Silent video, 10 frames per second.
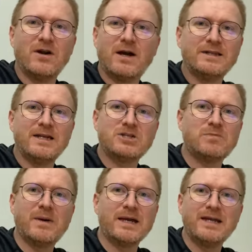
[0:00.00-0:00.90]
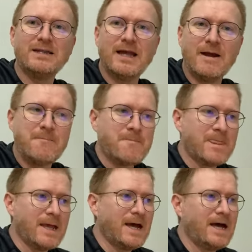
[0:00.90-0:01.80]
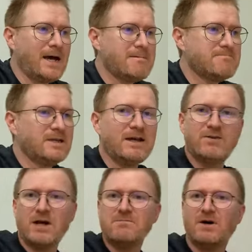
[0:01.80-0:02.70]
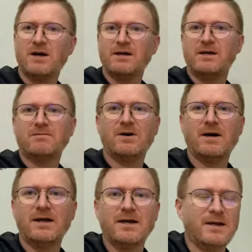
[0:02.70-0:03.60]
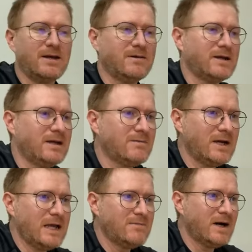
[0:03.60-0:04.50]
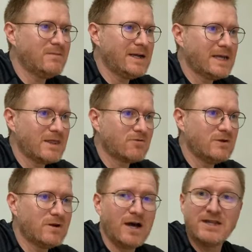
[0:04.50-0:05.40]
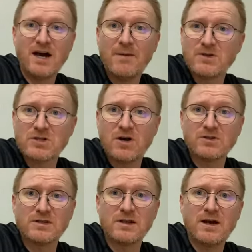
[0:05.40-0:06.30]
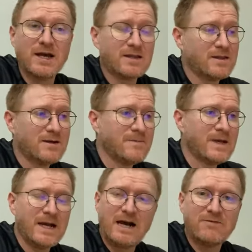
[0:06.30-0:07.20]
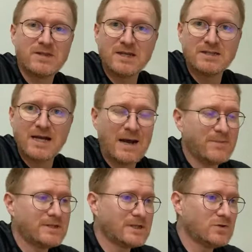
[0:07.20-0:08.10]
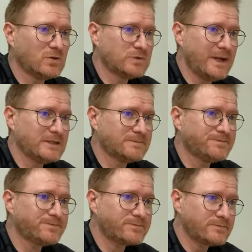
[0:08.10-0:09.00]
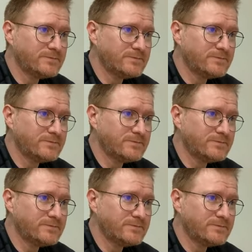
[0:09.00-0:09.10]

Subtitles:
if you got an idea, just bung it in there. You never know, it might make it through, like the armor slots and like the other things that happened in core space.